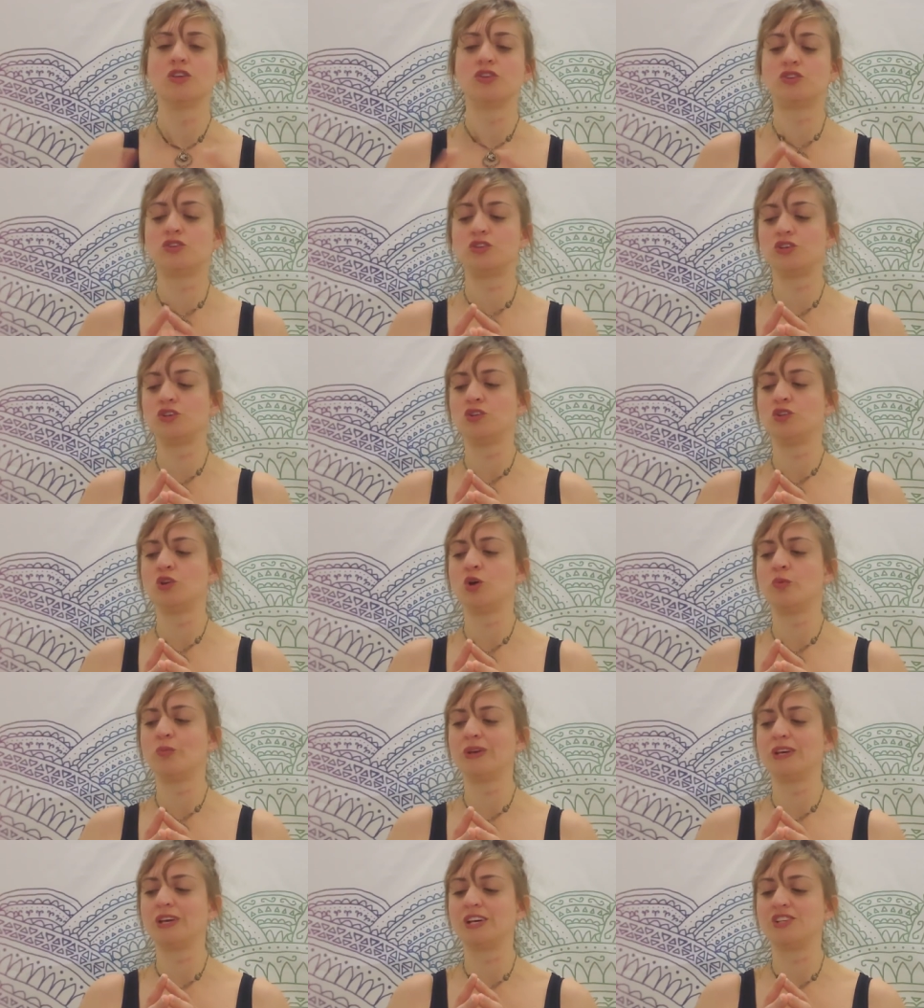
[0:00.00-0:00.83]
you know
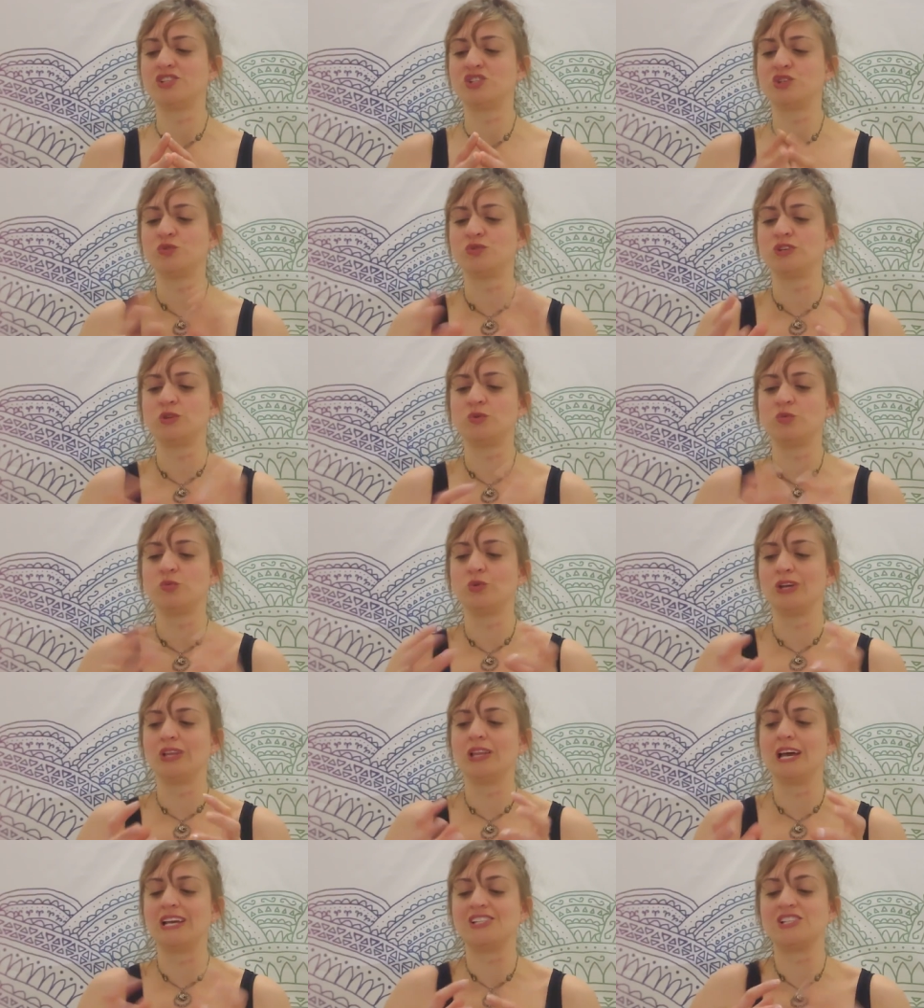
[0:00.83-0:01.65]
because you didn't
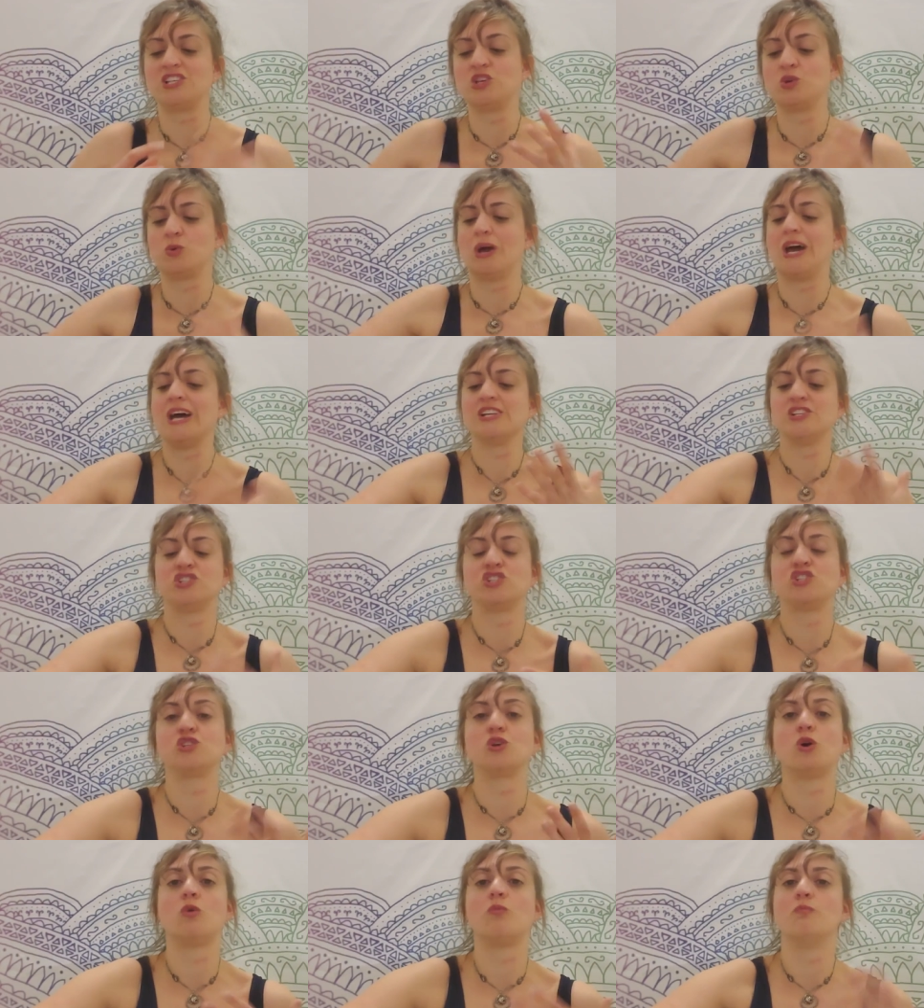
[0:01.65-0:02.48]
realize that you had
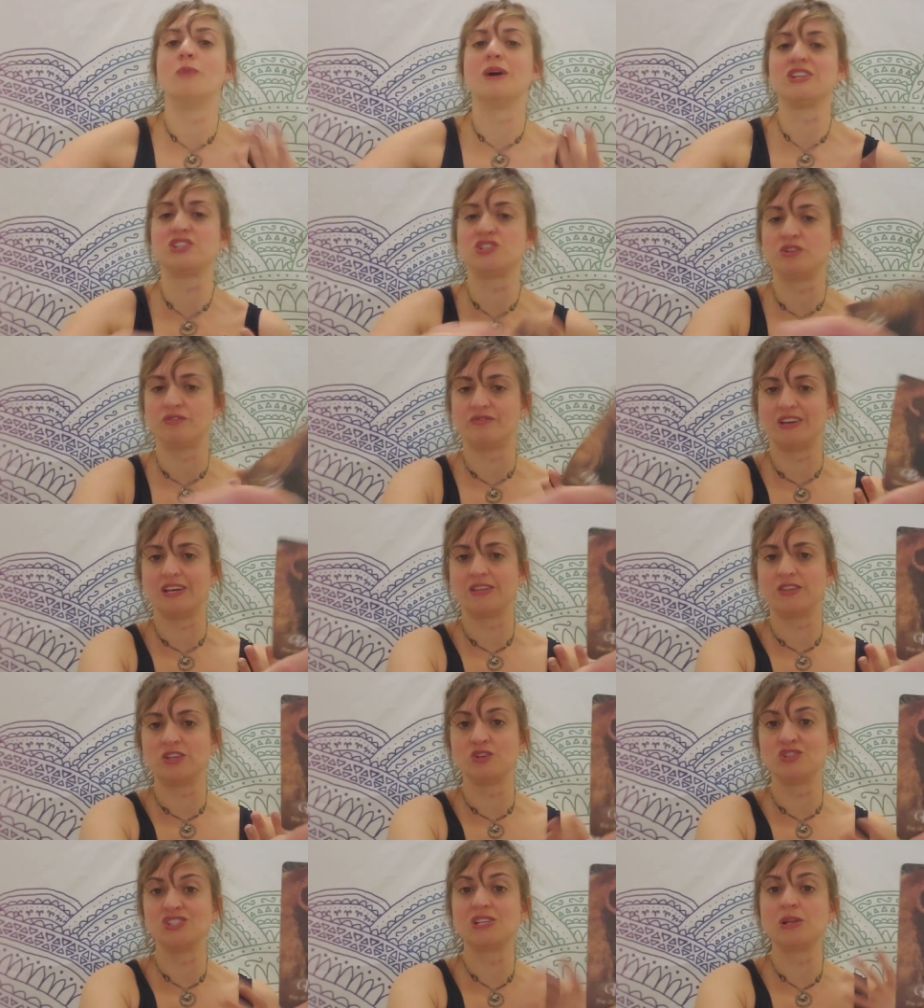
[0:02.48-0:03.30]
so much of it
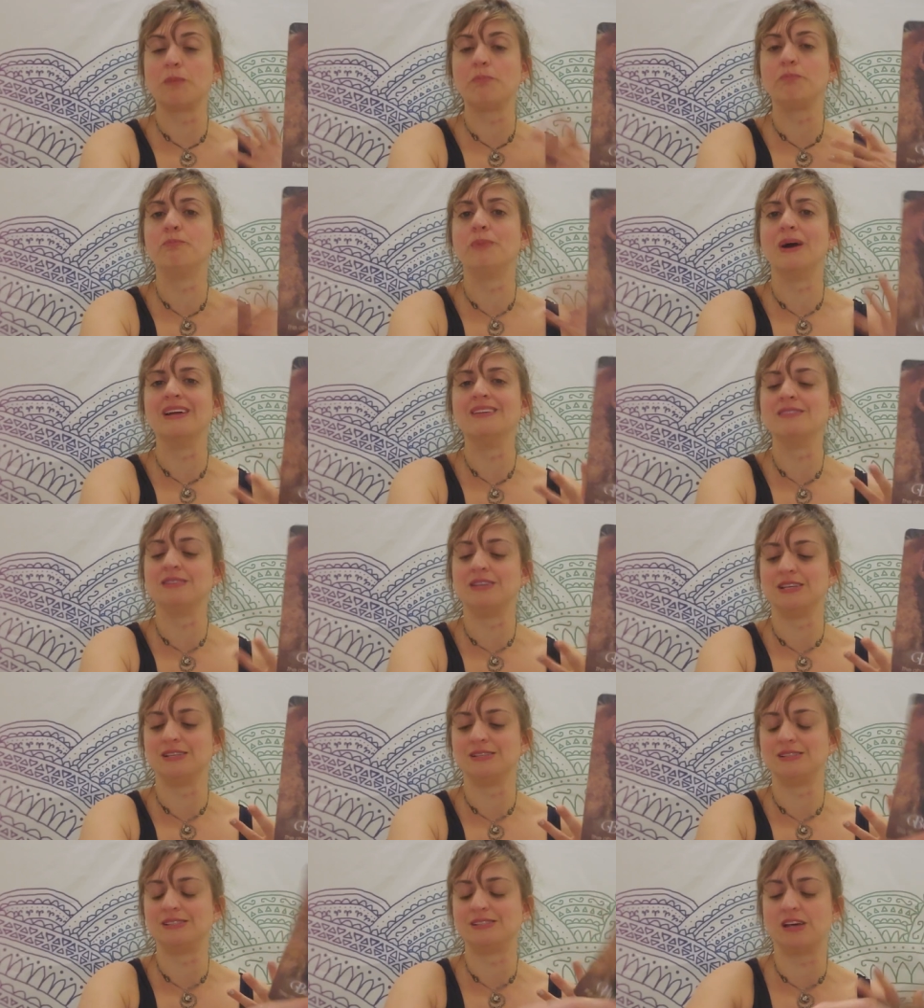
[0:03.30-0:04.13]
there's an
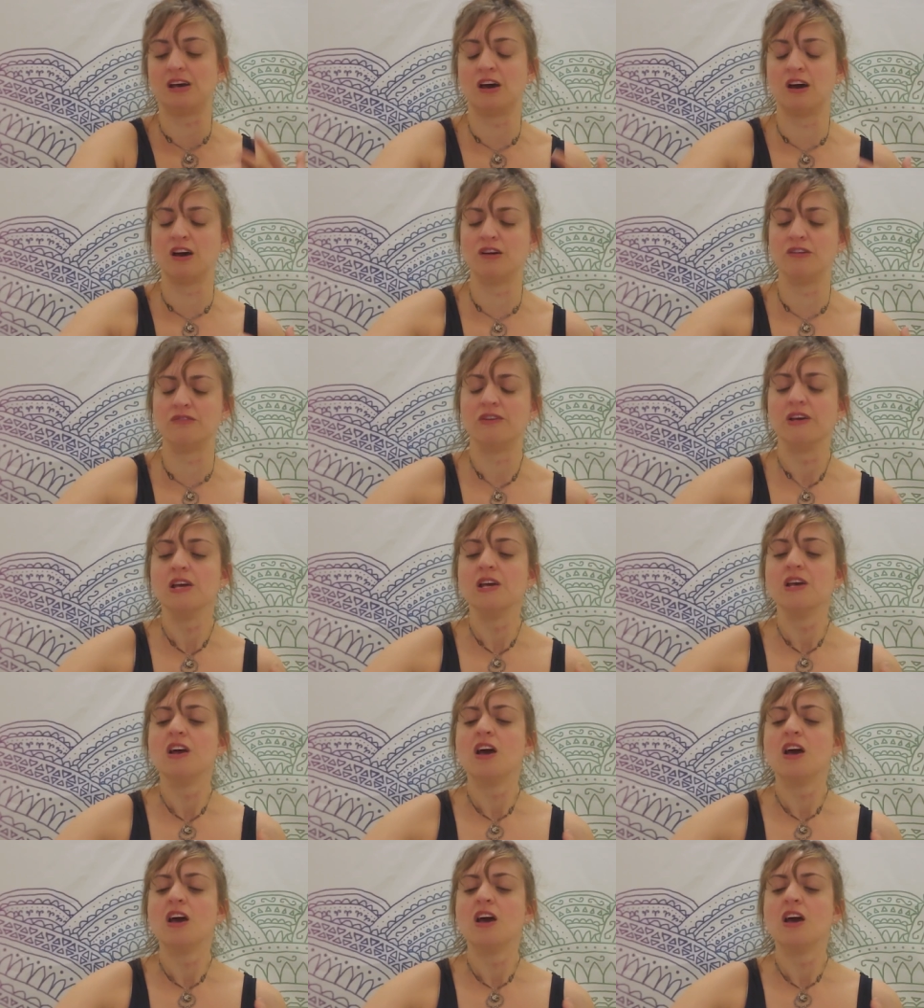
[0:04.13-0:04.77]
abundance of